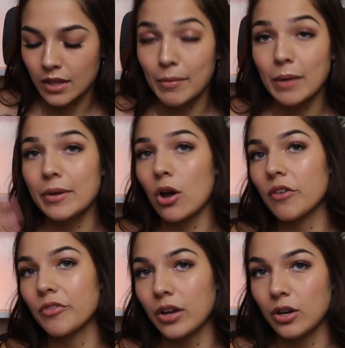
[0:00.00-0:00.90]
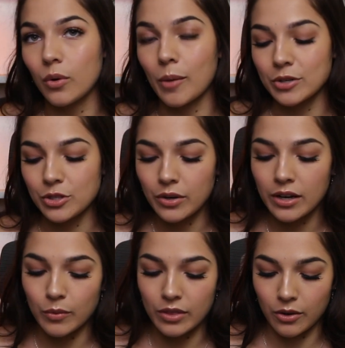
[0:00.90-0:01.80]
They might be offering a new
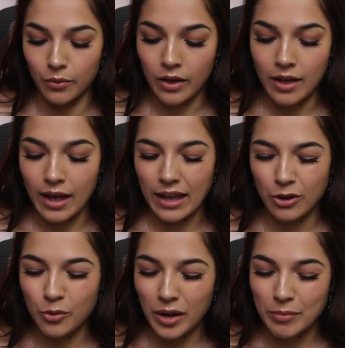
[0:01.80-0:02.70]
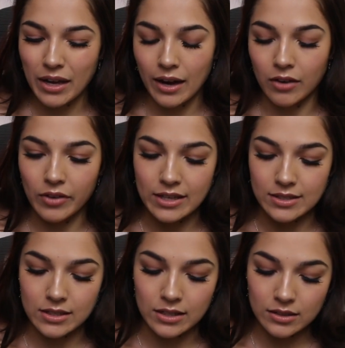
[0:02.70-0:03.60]
opportunity with you and you might be kind of
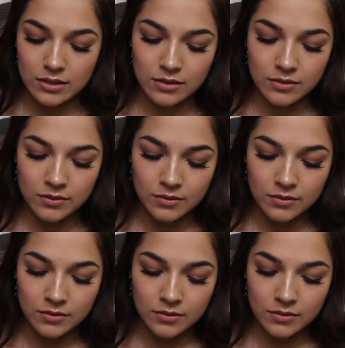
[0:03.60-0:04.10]
hesitant.